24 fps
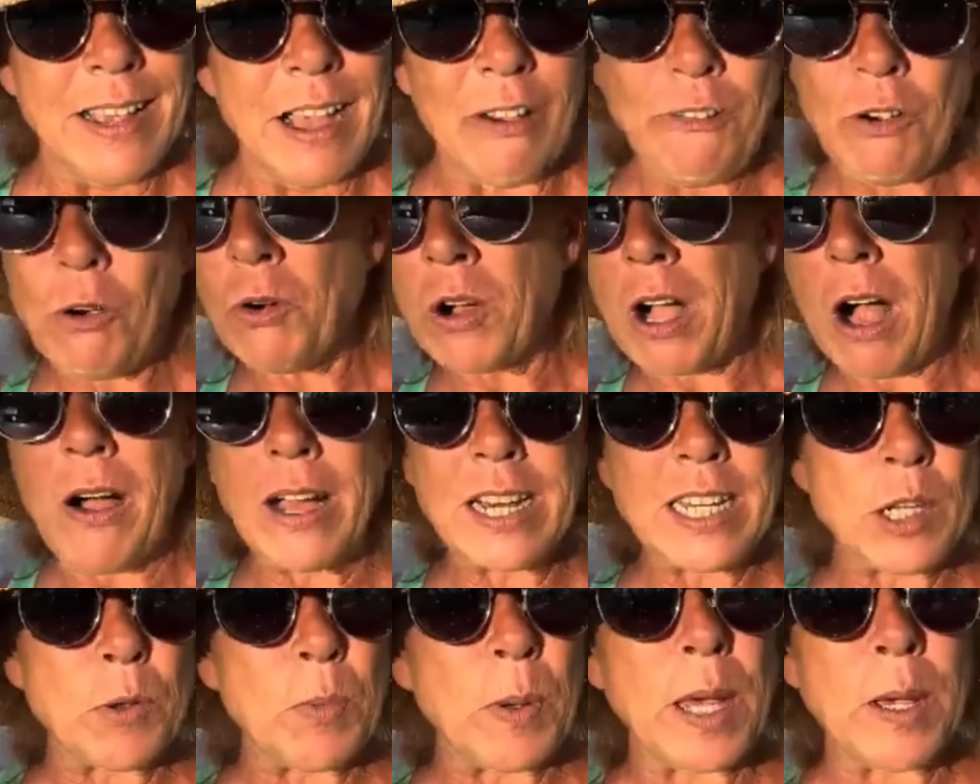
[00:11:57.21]
of all
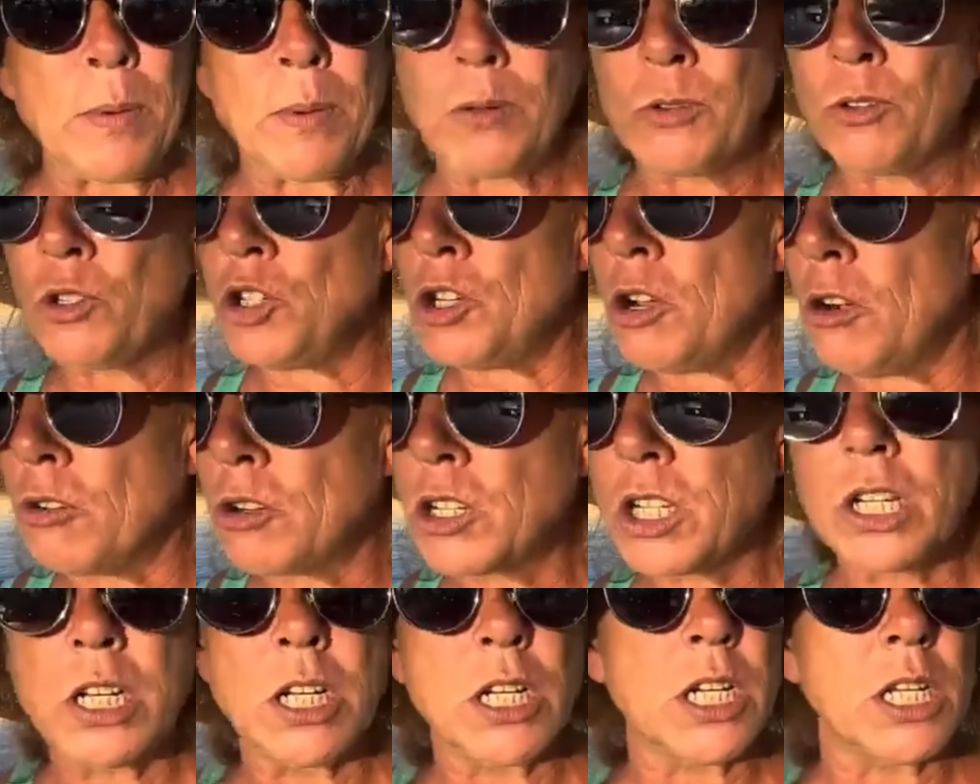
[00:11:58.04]
kinds of people,
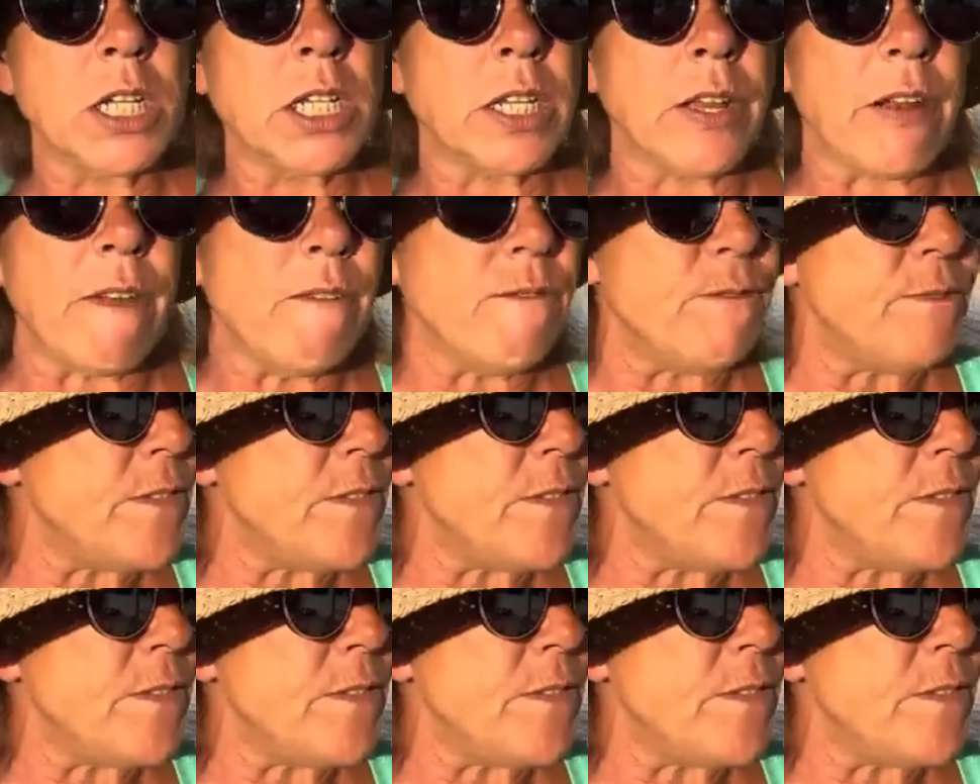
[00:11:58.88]
doctors and